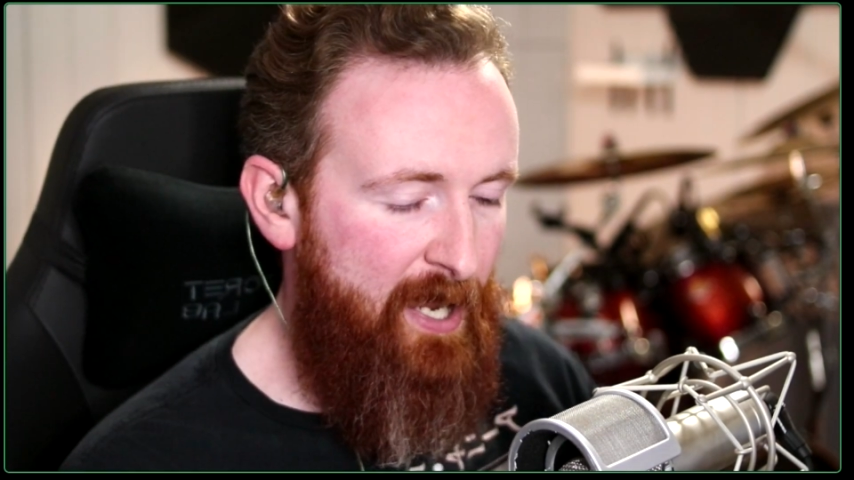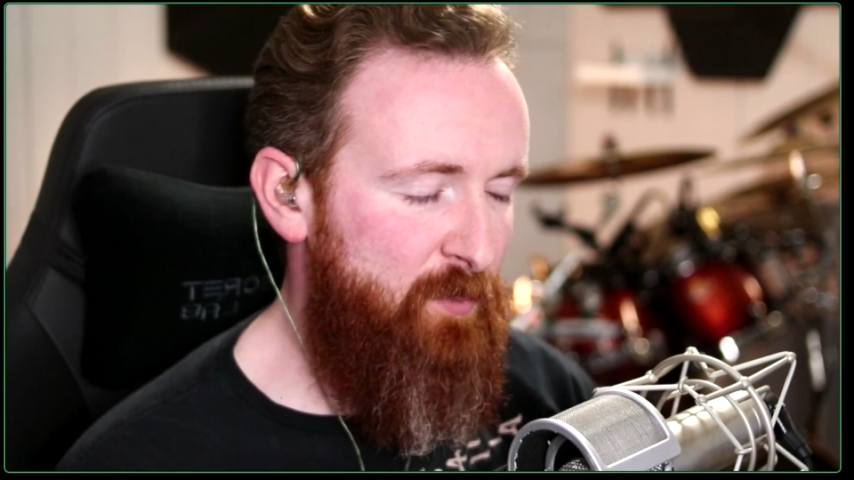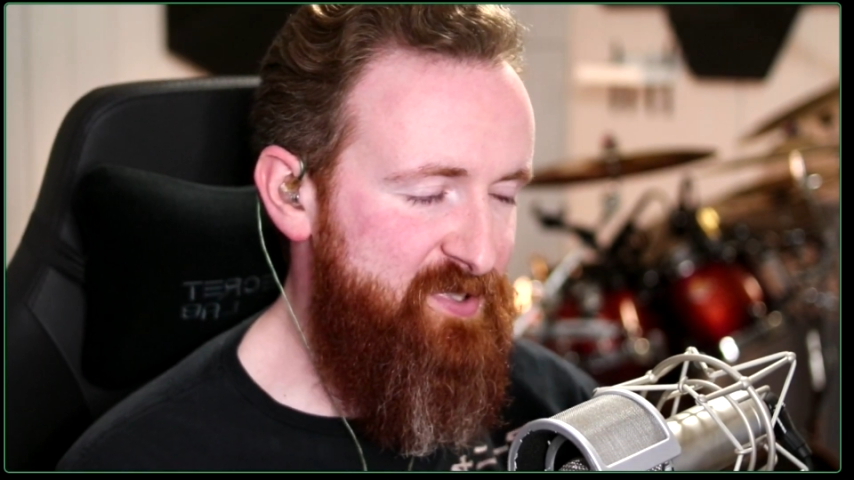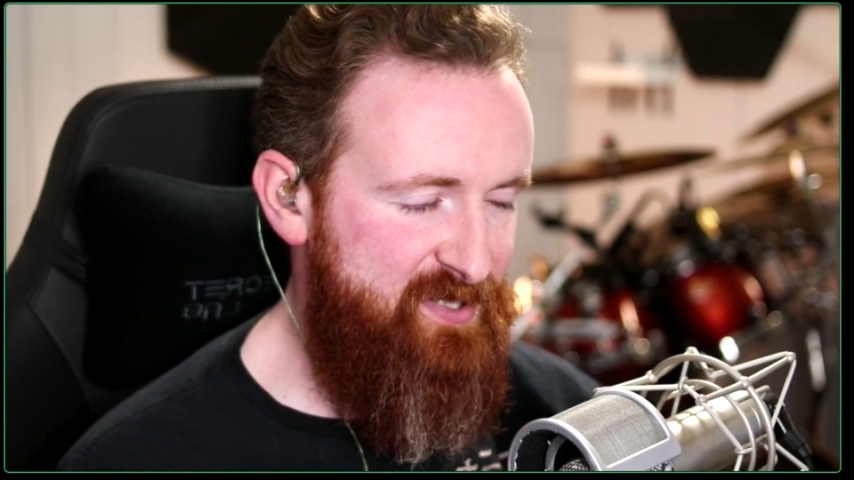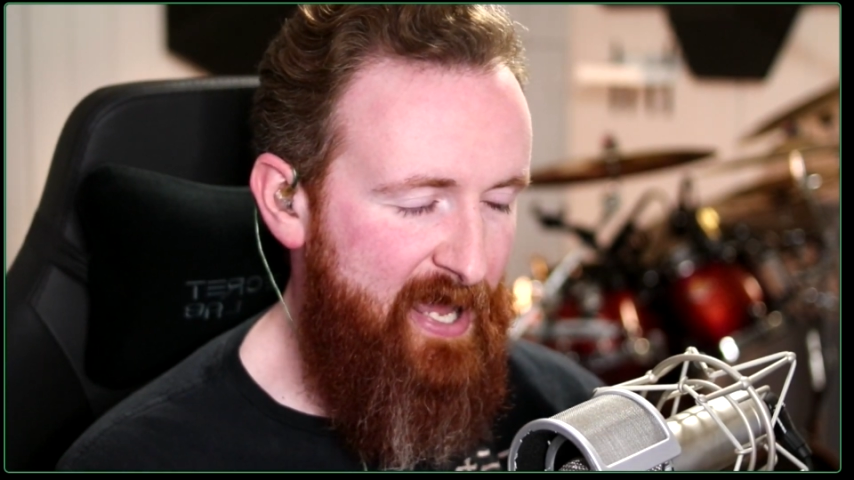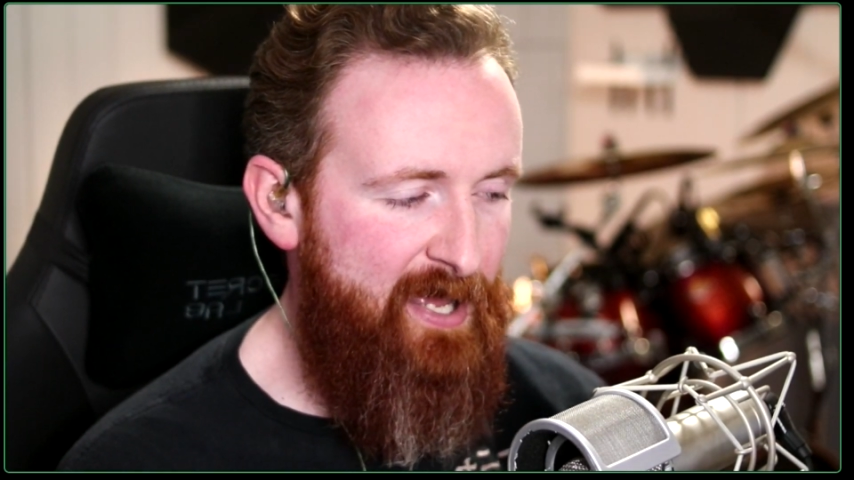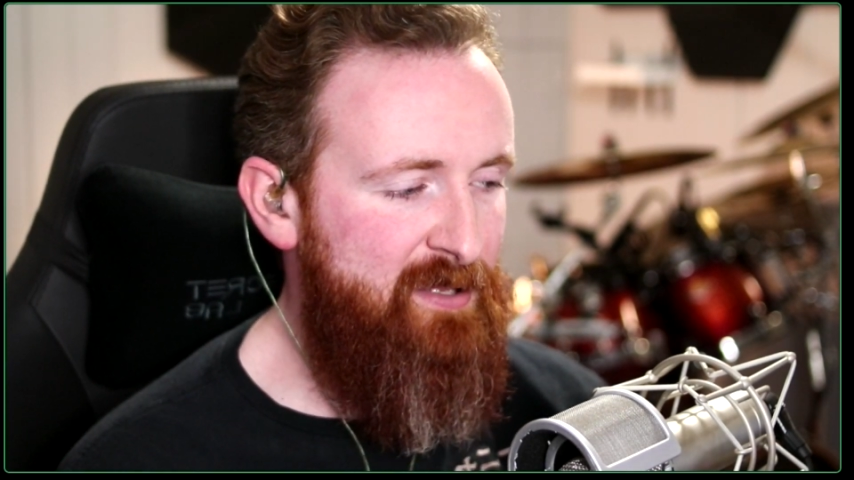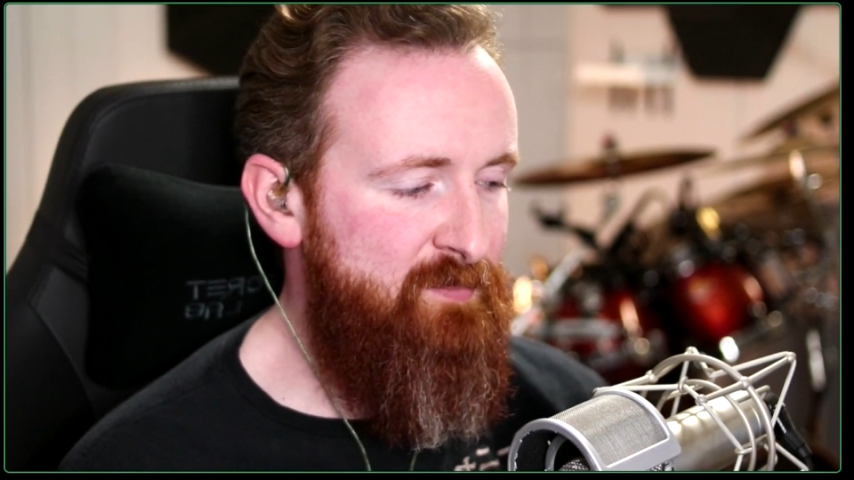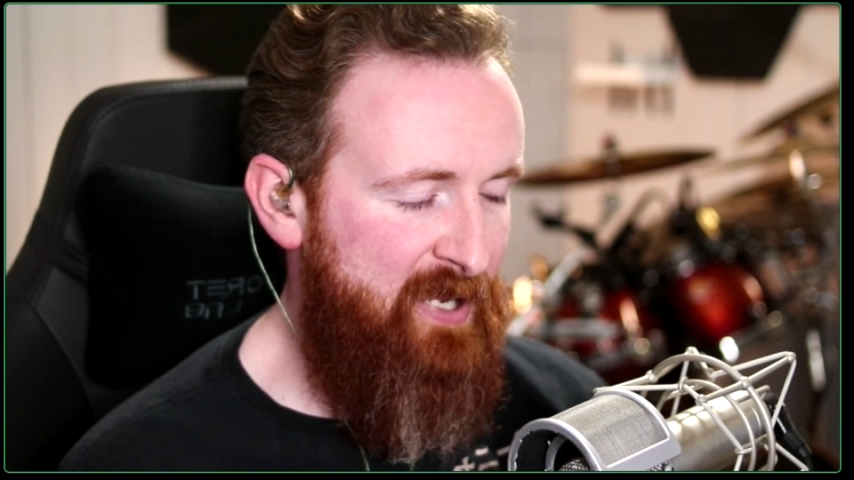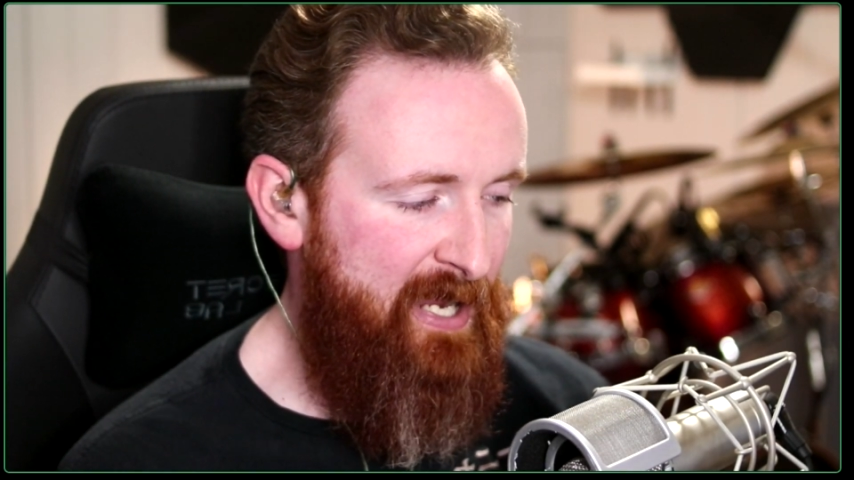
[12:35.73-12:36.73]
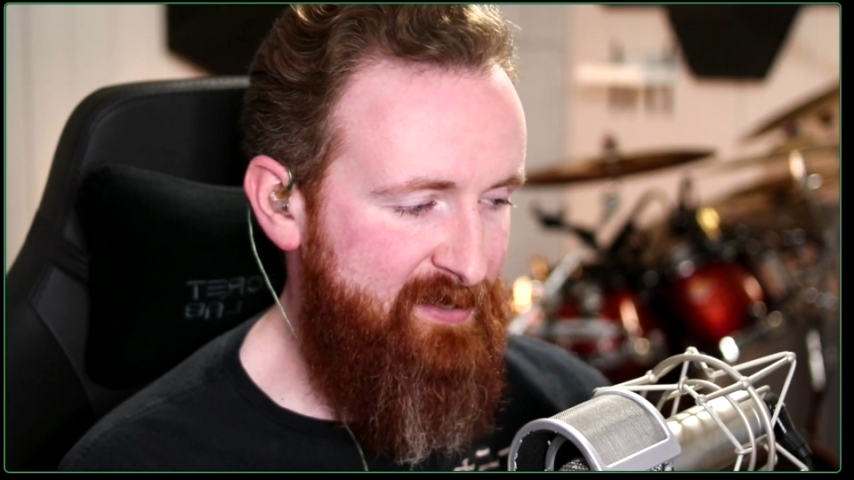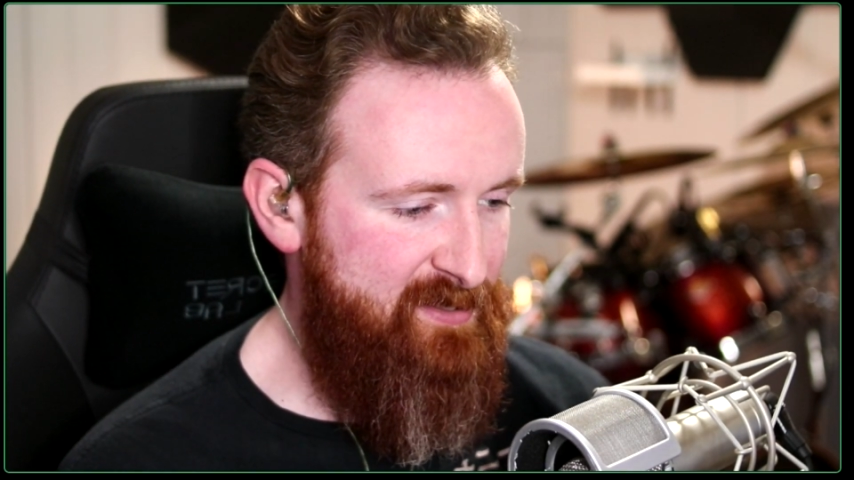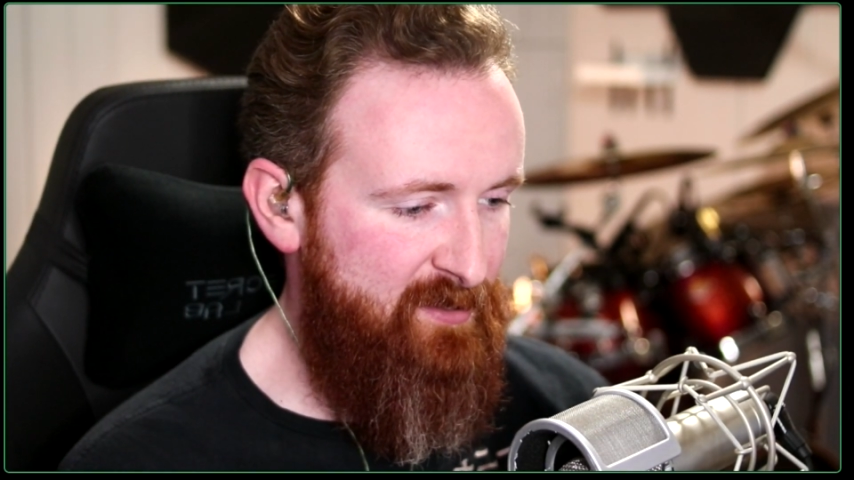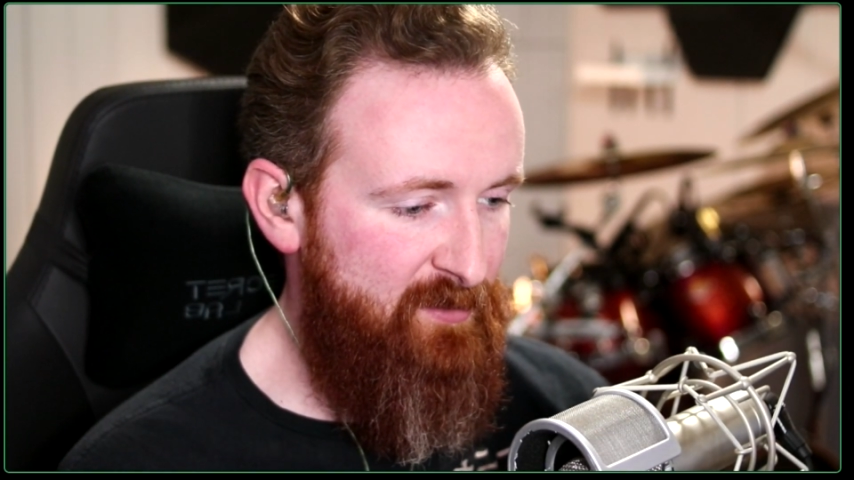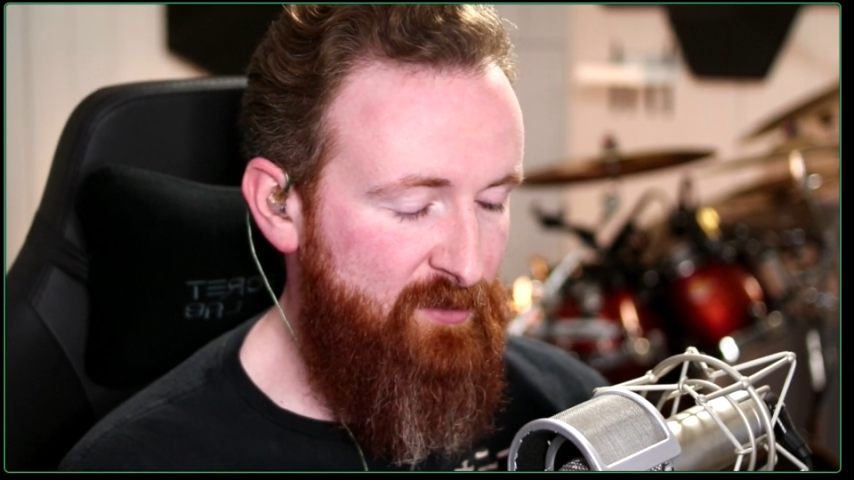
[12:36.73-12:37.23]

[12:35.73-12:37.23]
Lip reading: How has that impacted